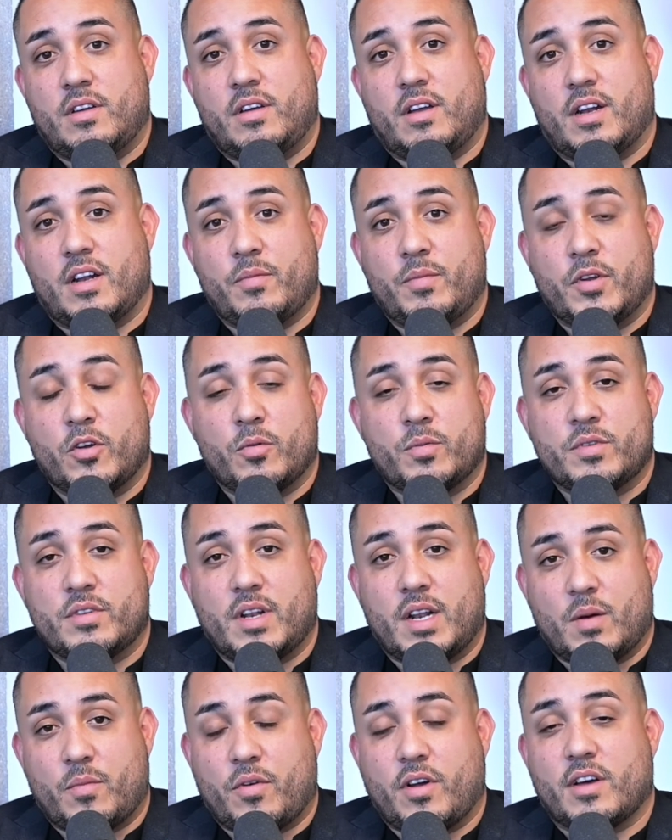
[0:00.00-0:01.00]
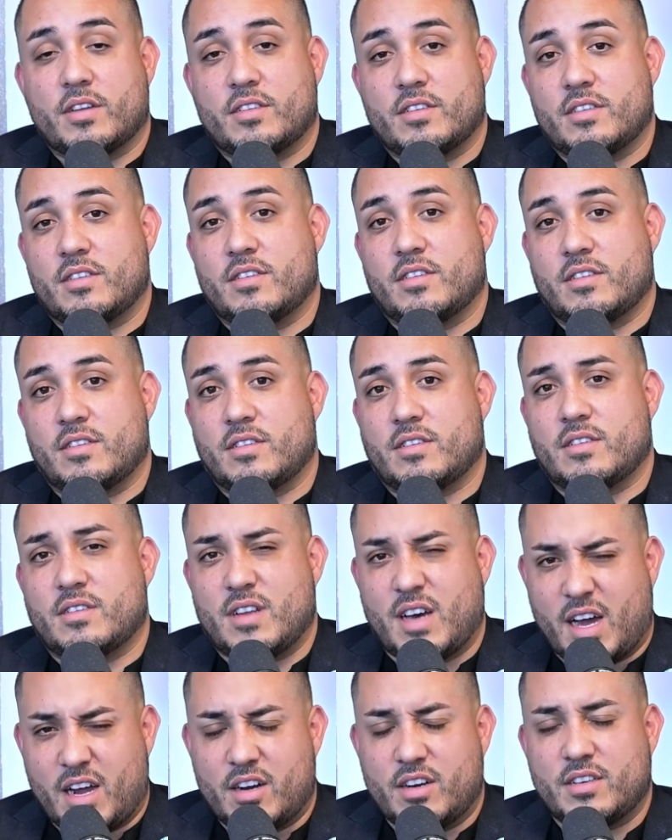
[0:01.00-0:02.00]
And I've been open to that process this
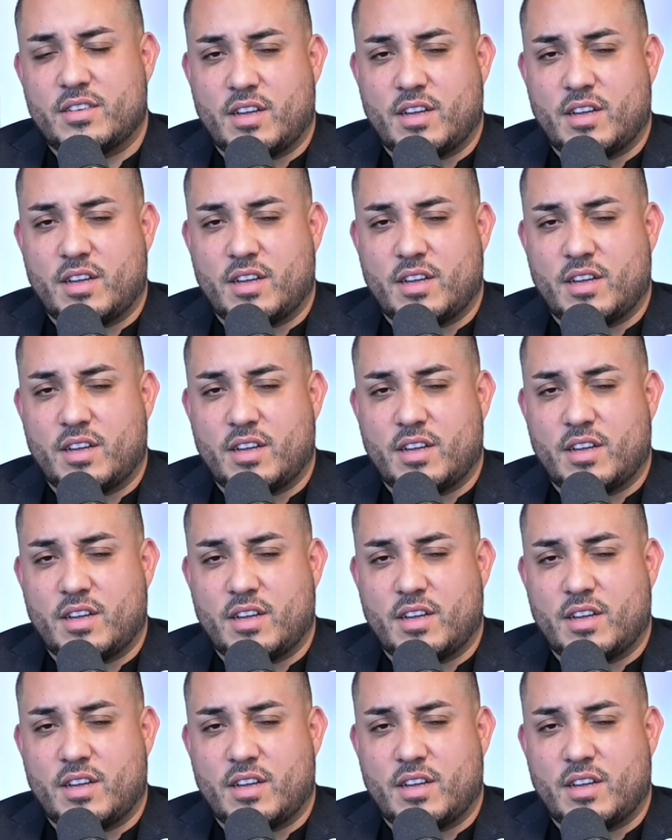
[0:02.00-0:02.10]
entire